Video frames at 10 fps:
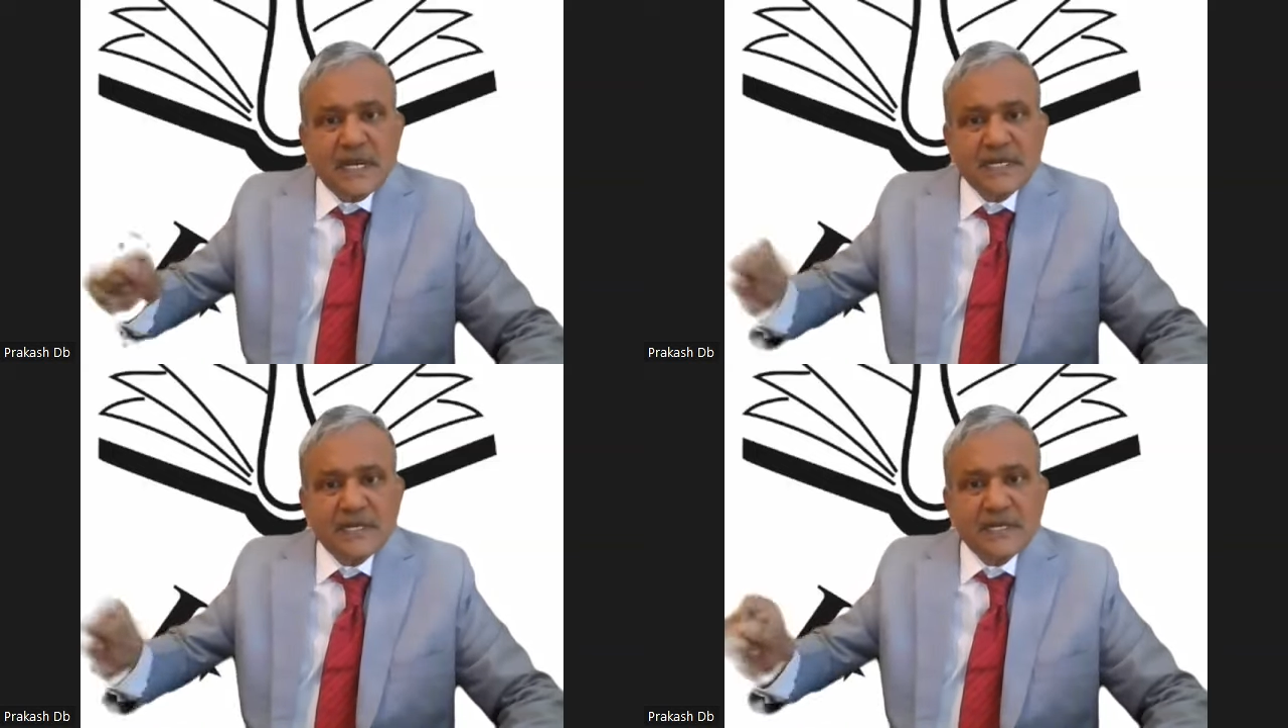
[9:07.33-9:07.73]

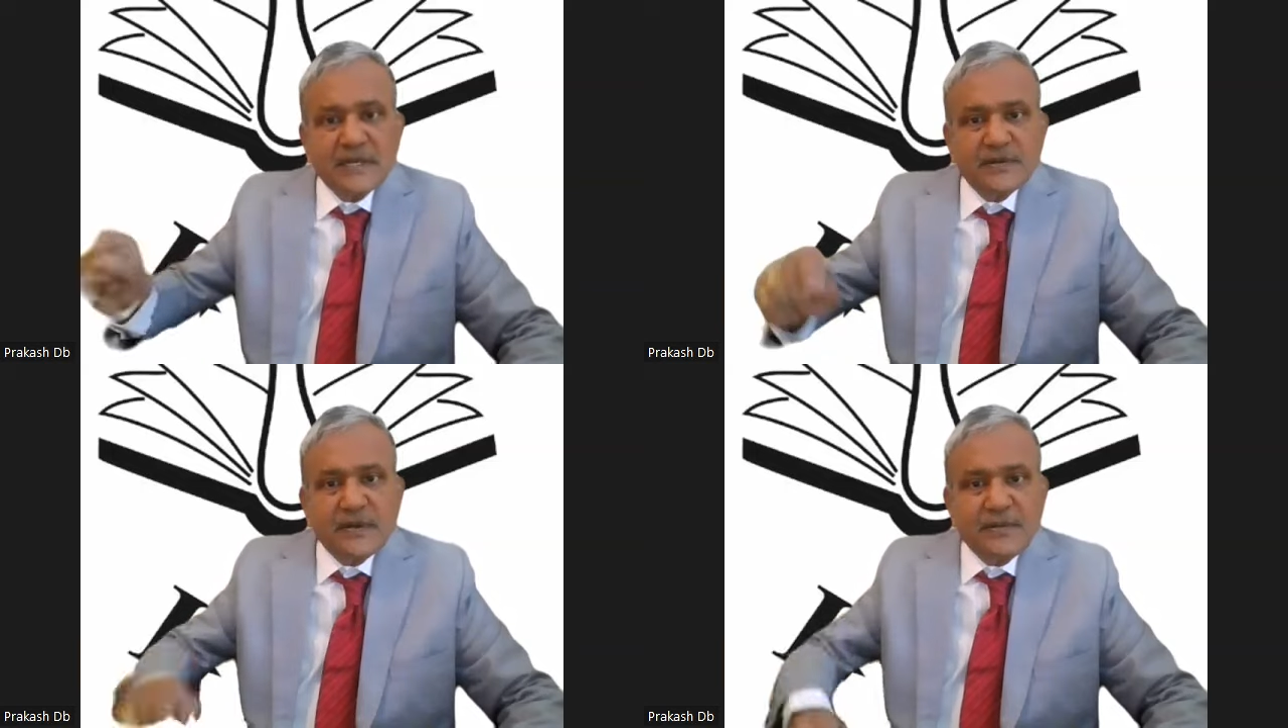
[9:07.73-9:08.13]
I'll
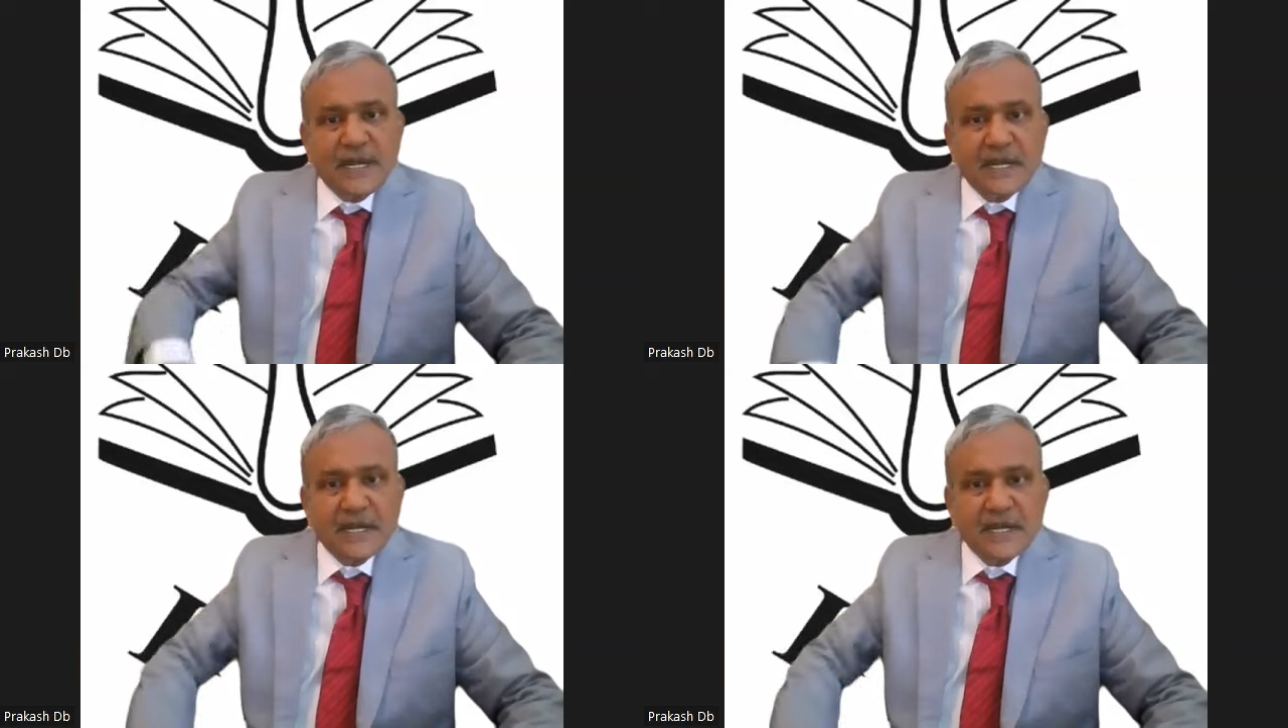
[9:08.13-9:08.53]
give the
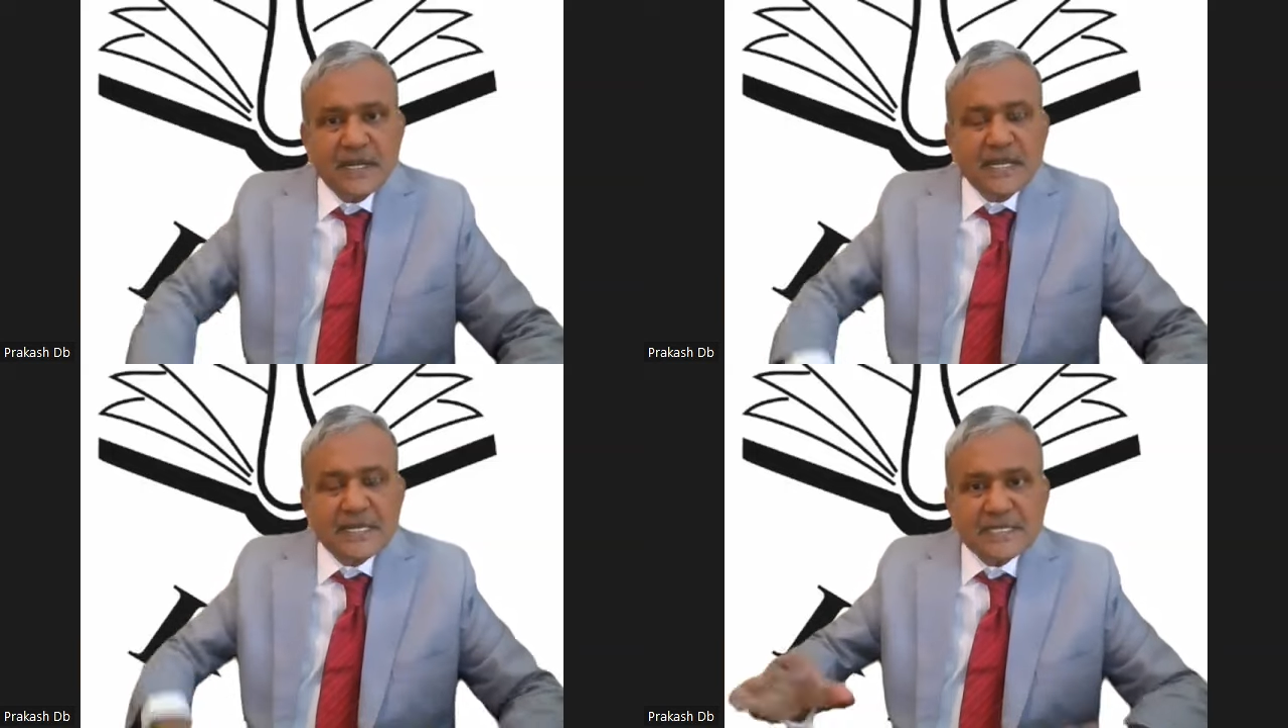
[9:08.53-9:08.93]
bill.
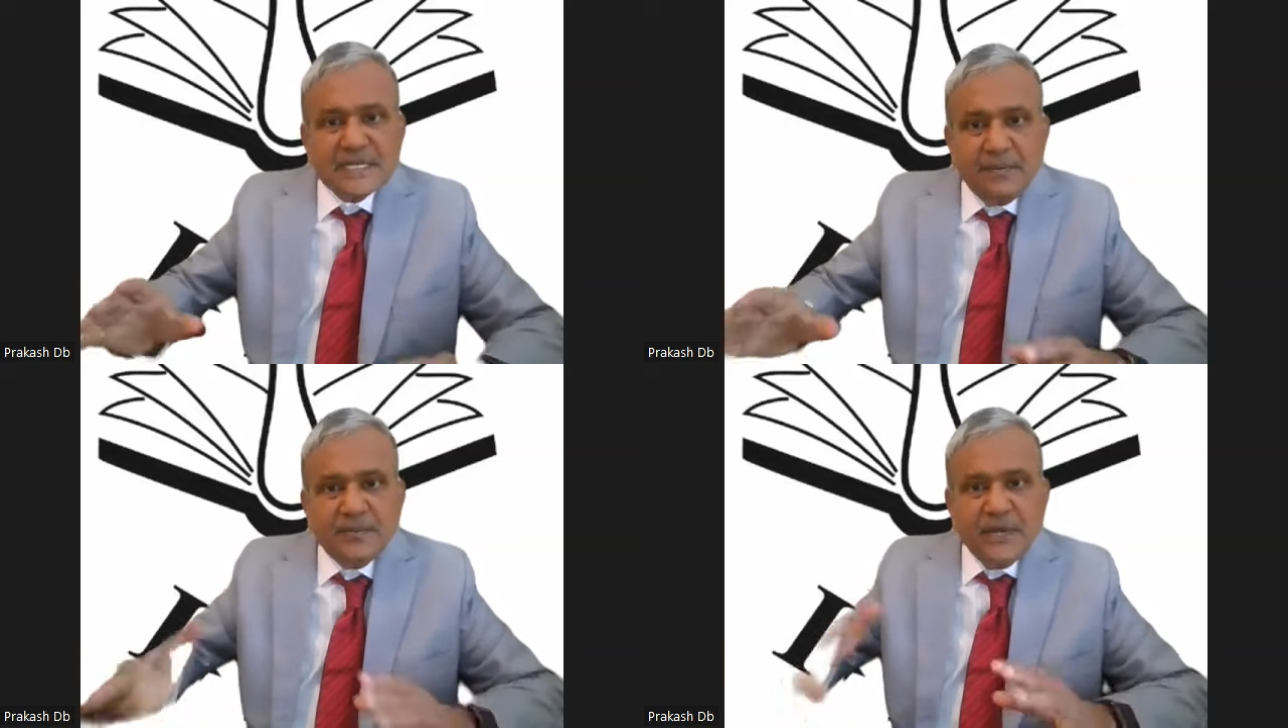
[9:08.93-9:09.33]

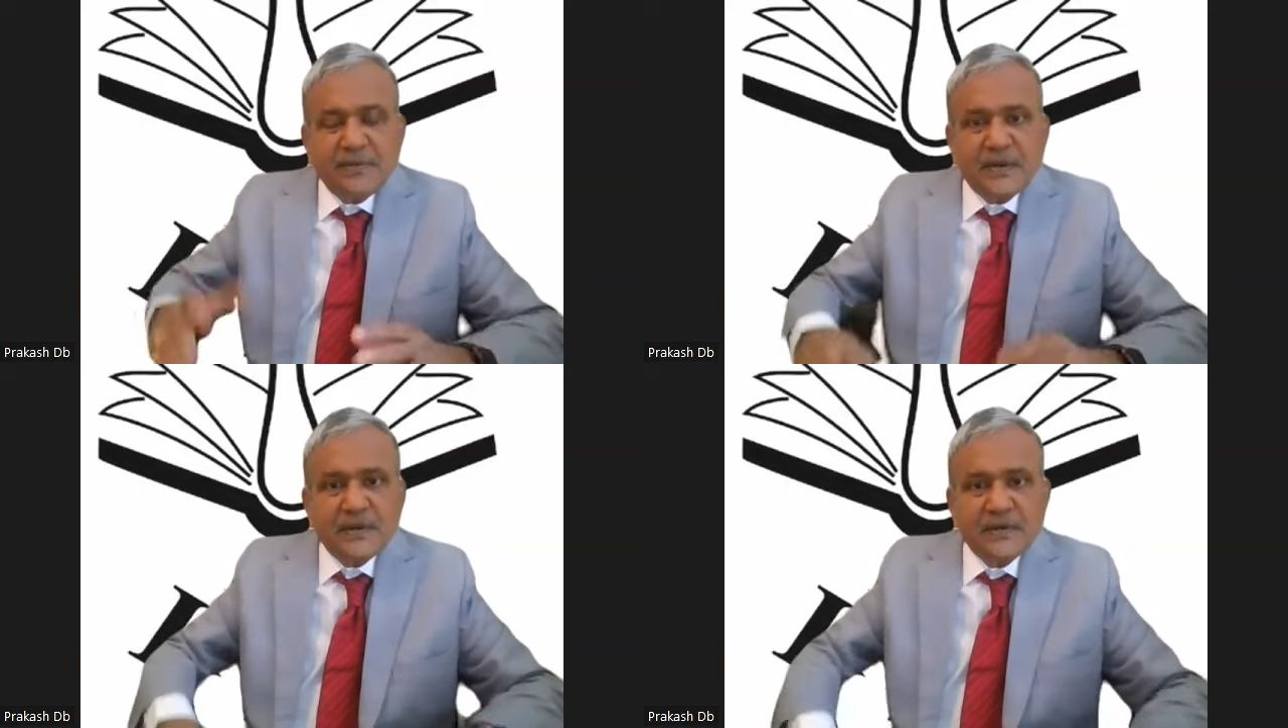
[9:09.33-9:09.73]
Some
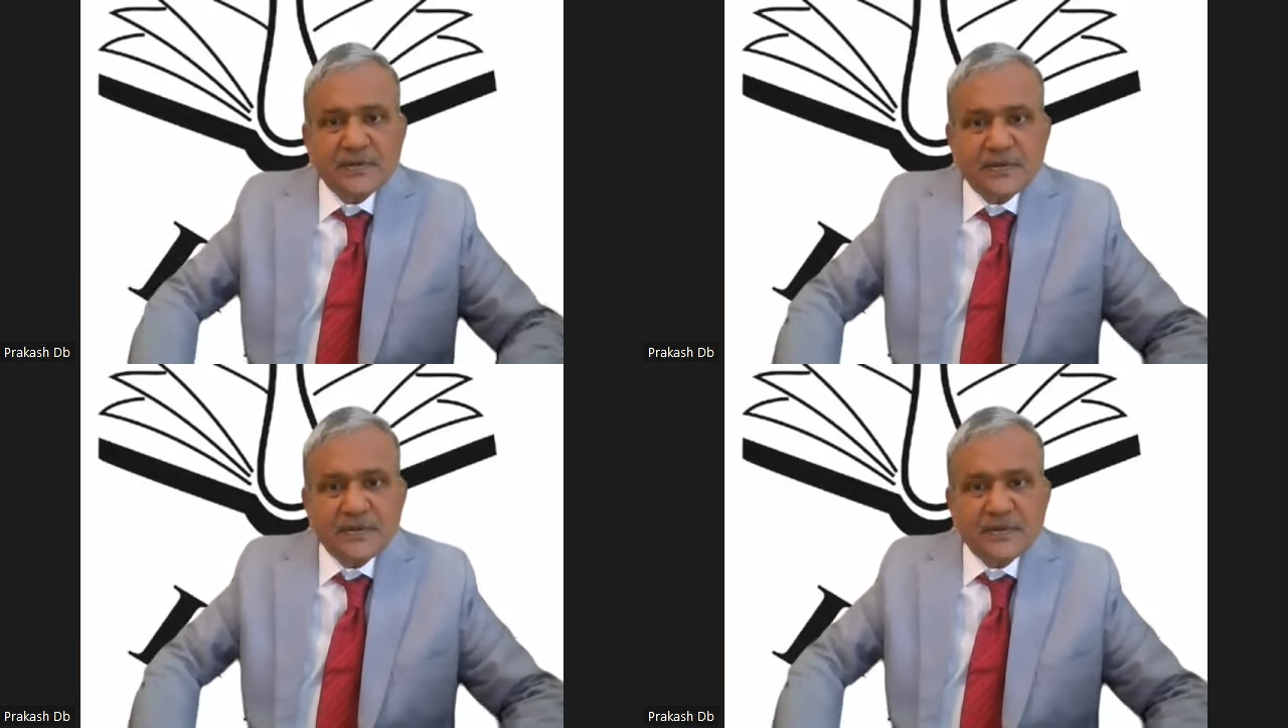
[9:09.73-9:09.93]
people,